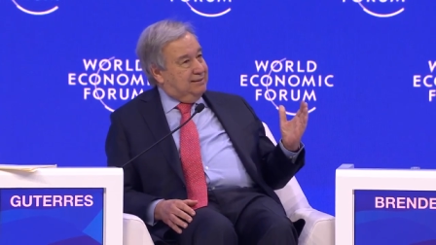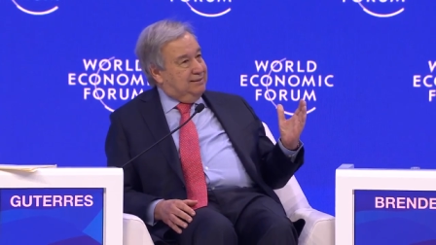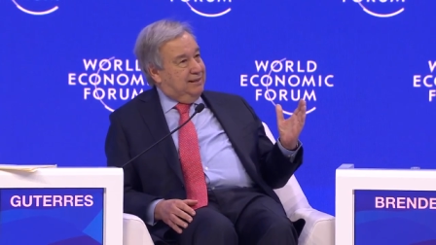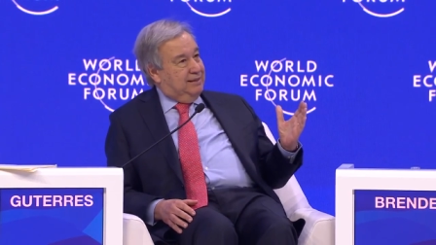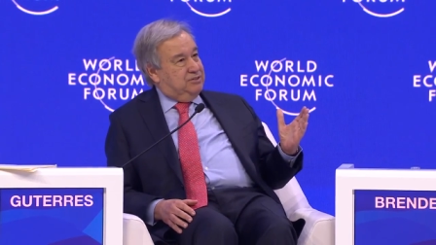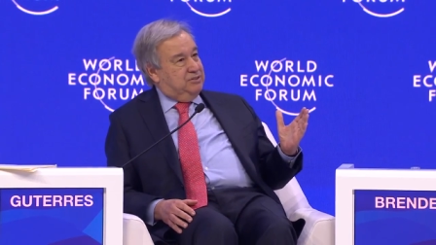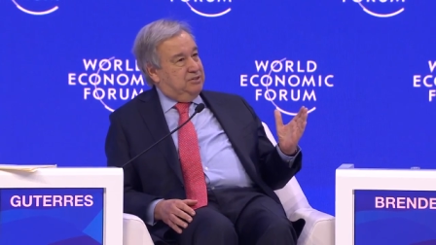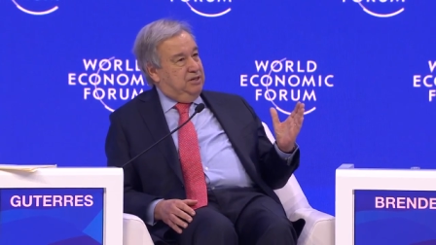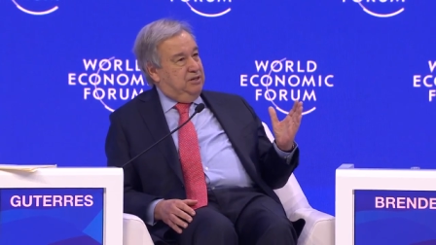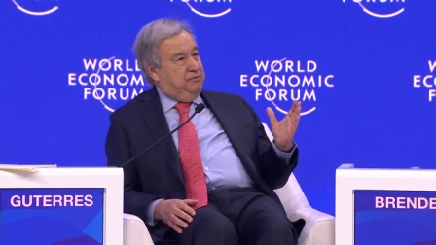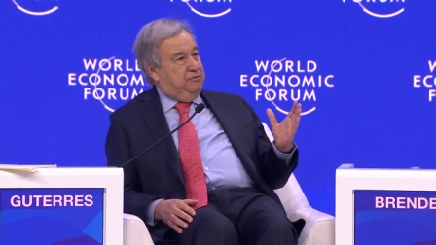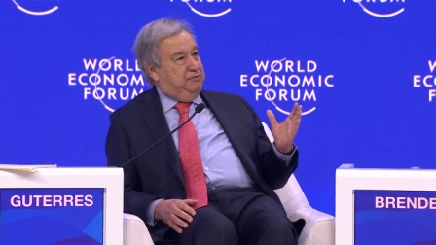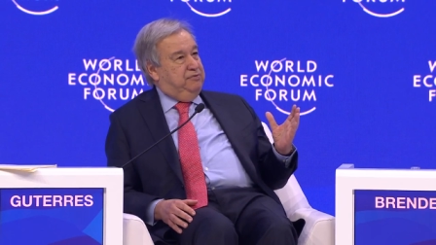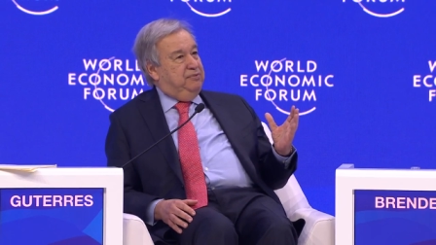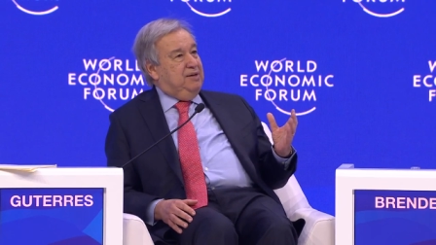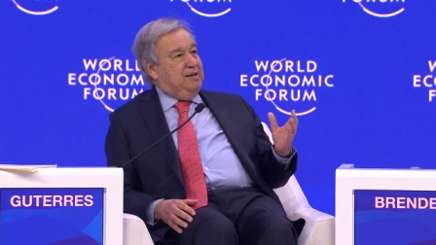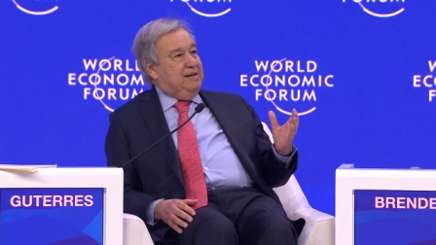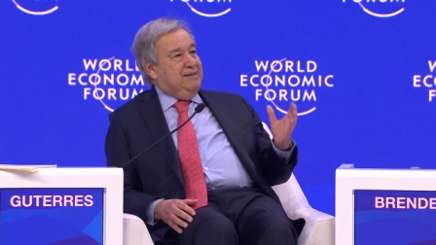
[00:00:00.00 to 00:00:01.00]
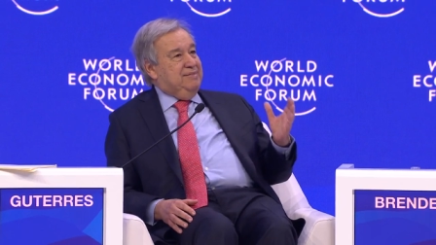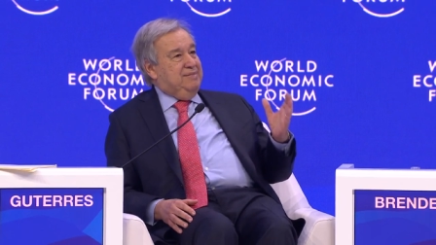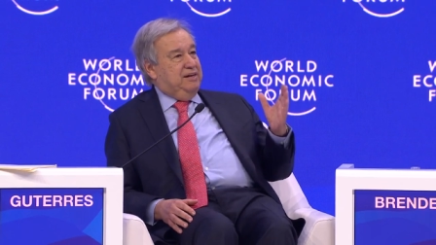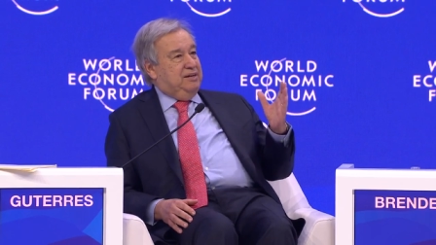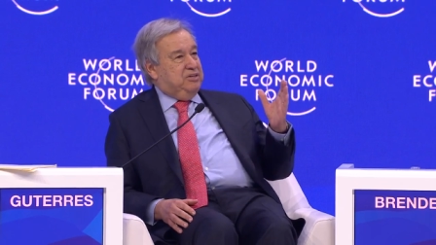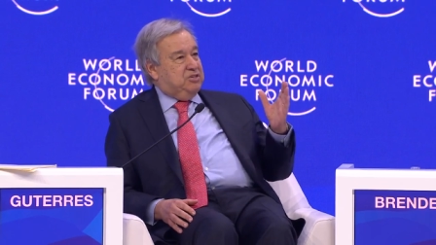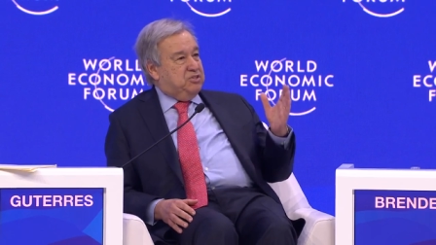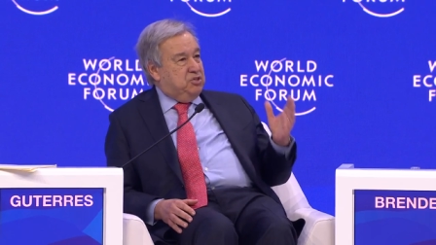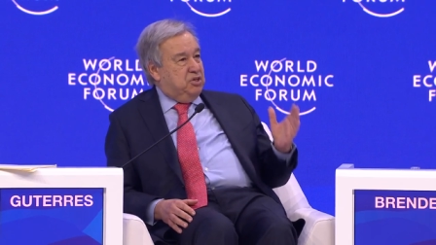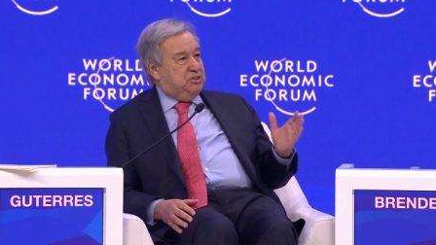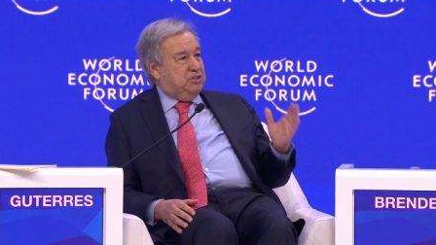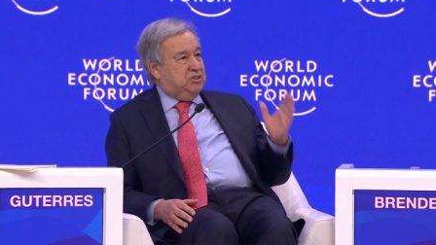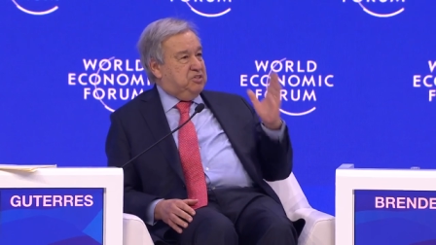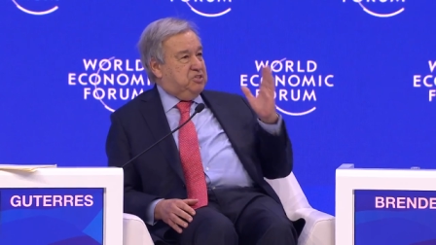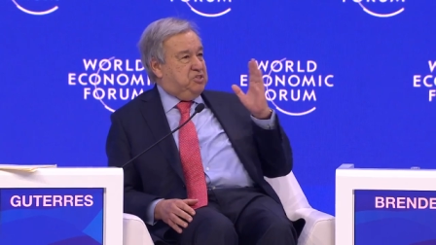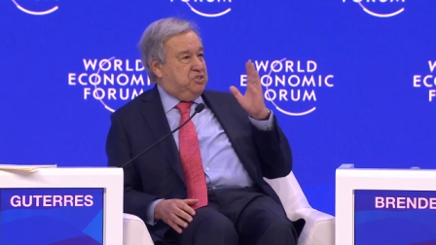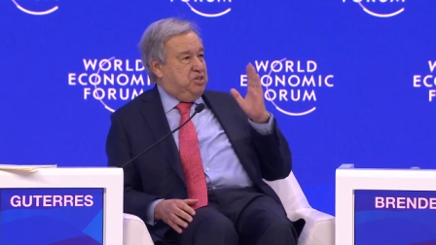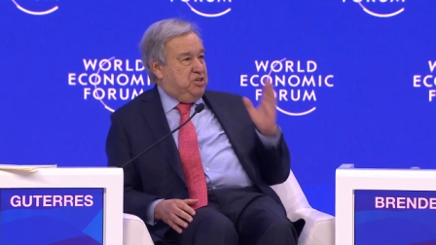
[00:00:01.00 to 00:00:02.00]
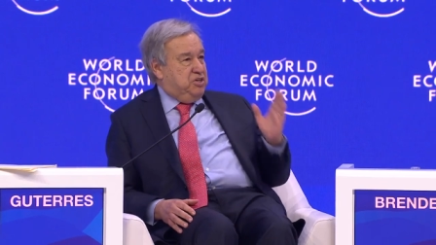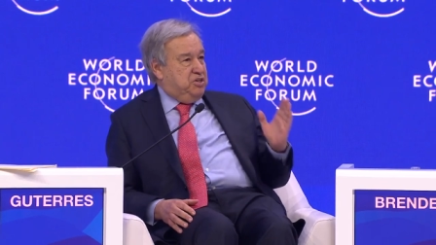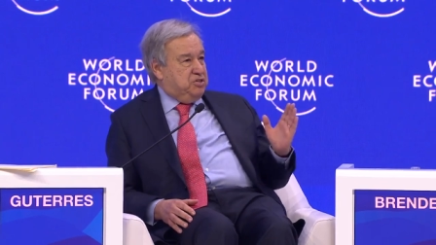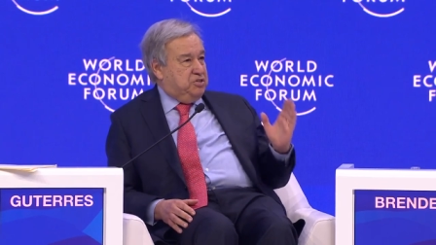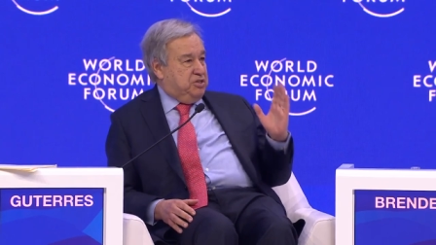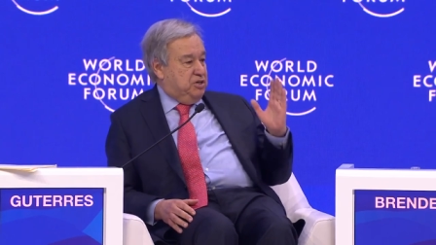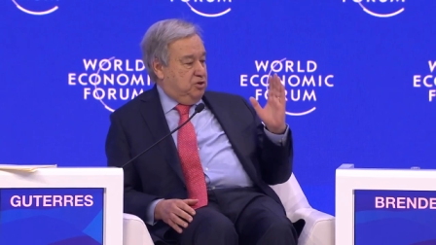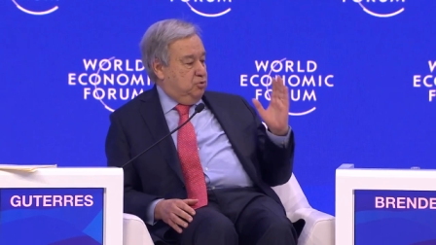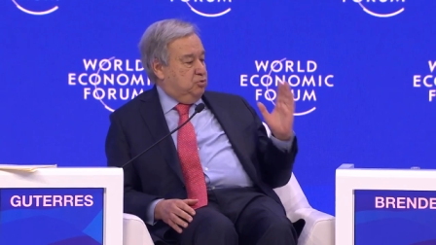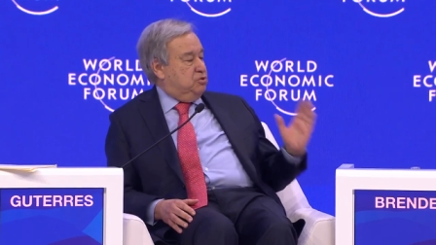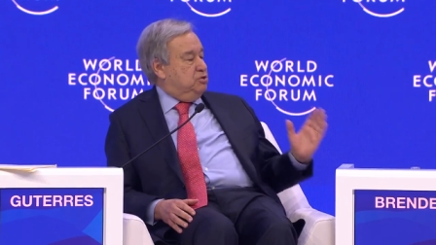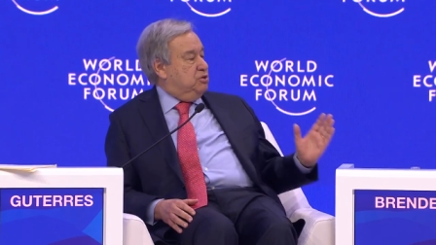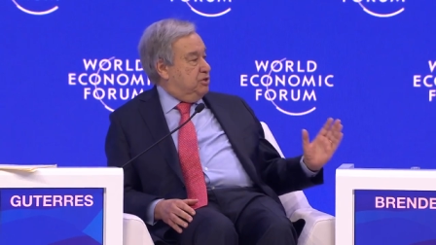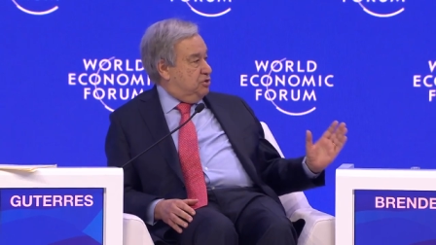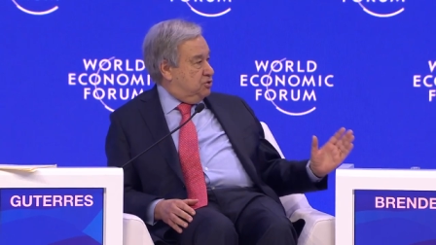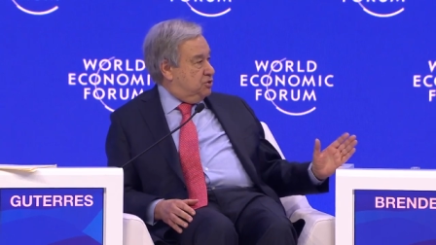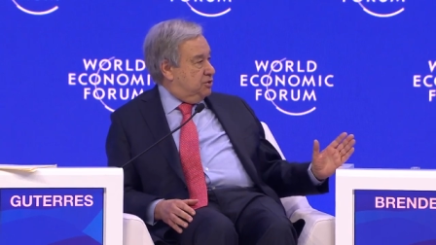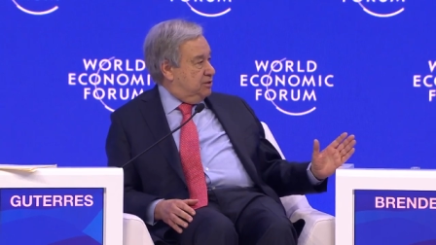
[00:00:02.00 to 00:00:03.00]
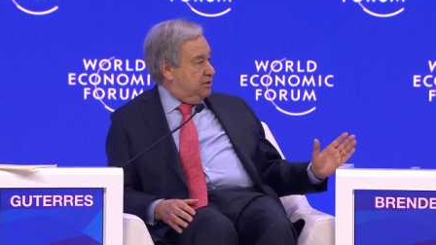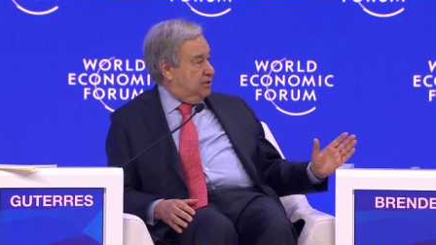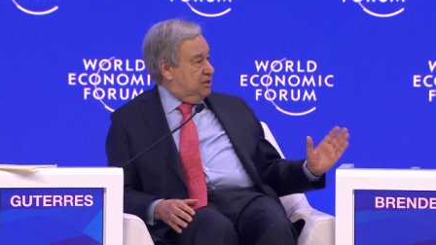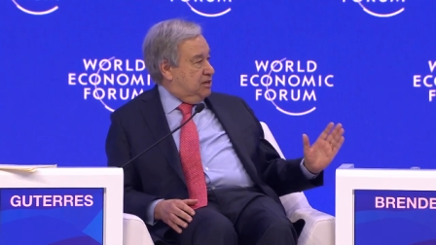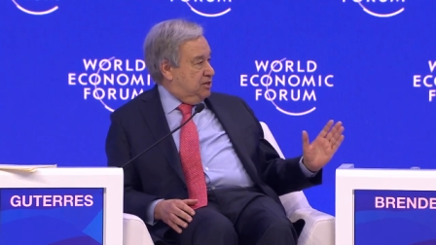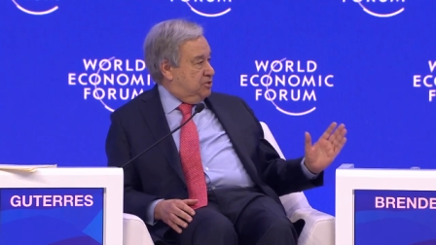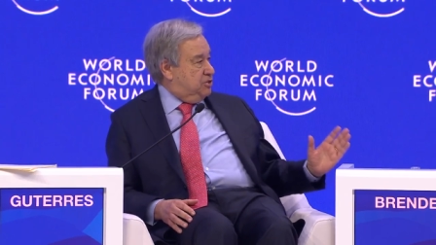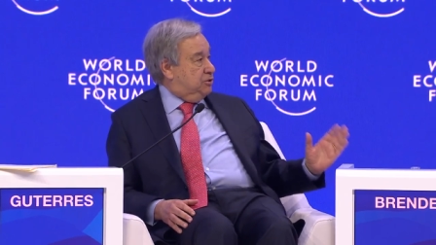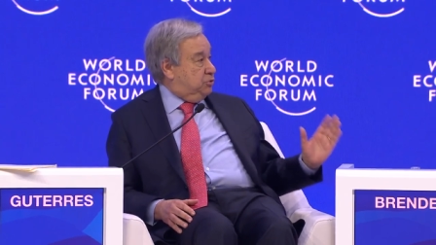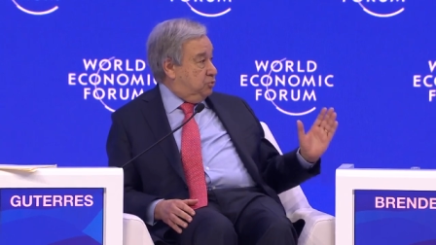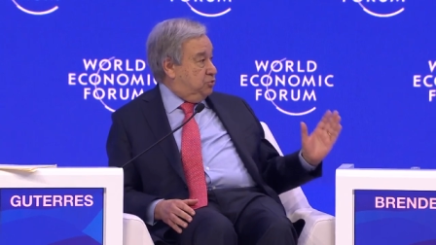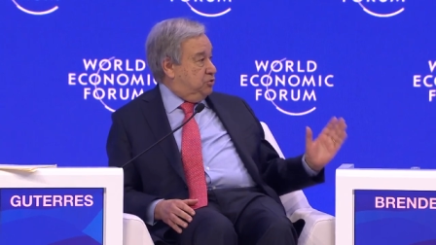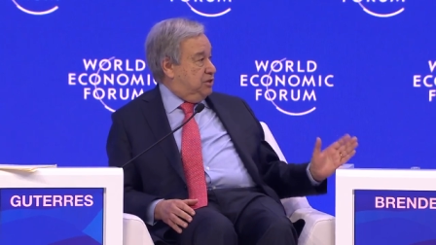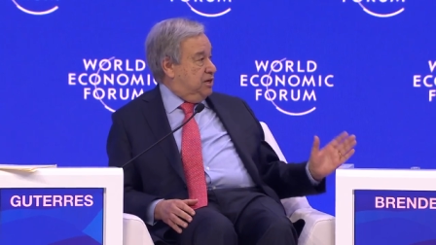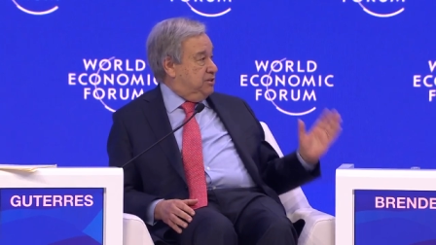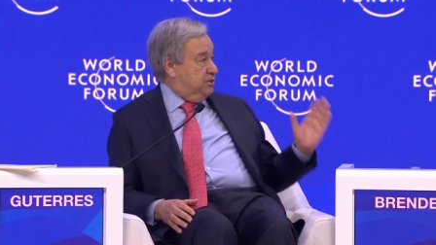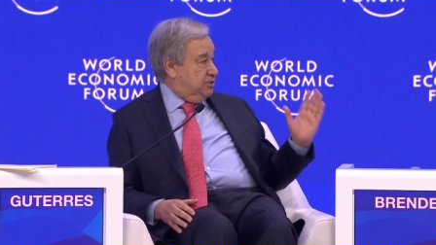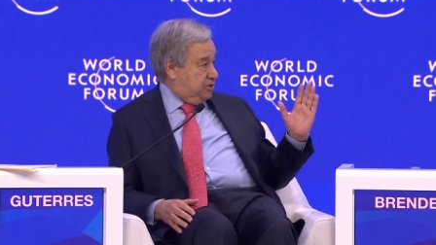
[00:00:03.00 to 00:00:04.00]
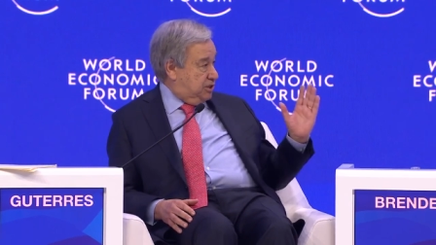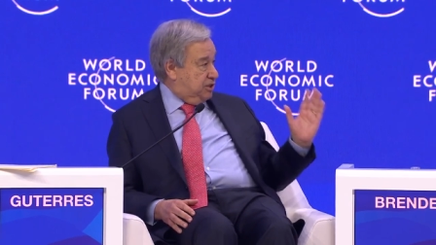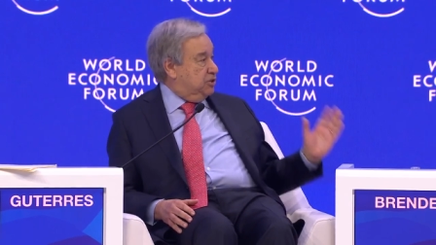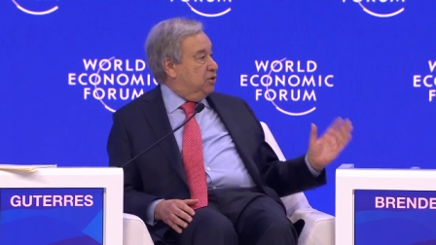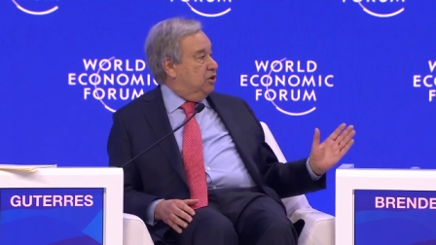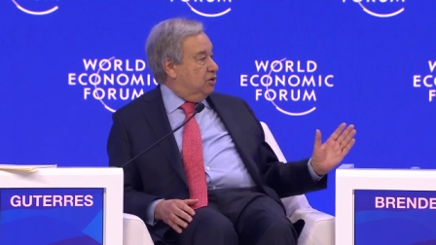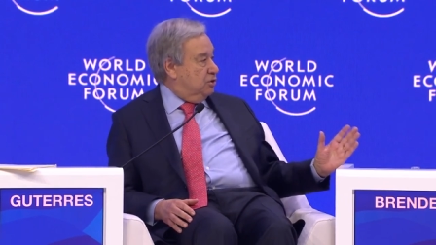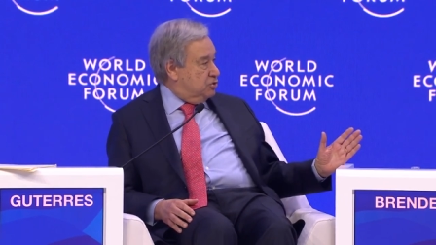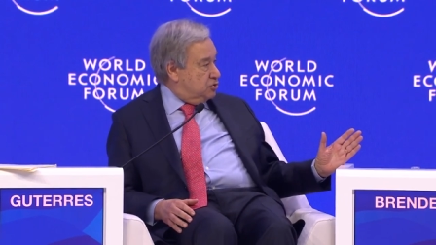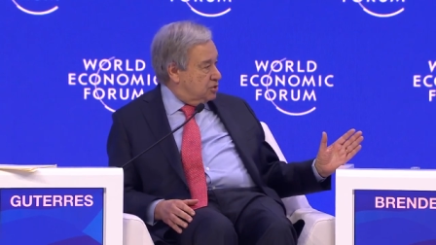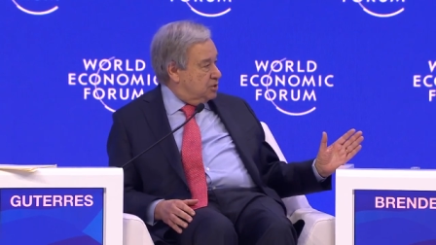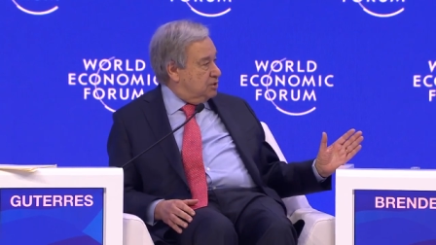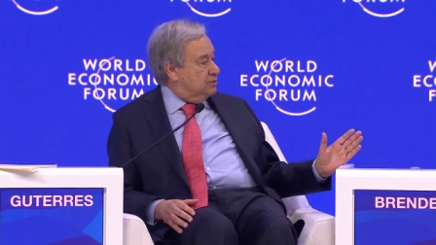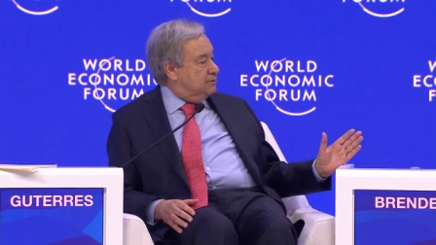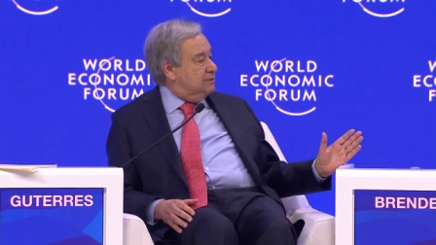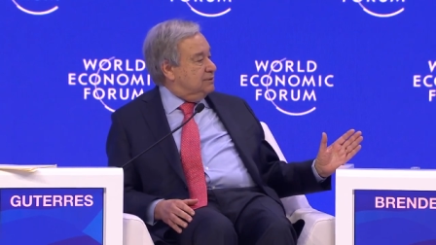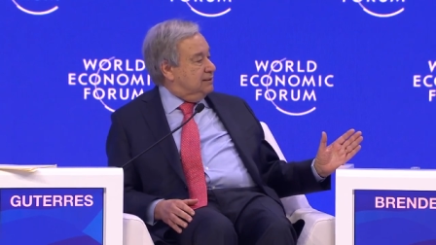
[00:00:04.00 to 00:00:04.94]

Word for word: that if there is not a serious negotiation in relation to trade and technology,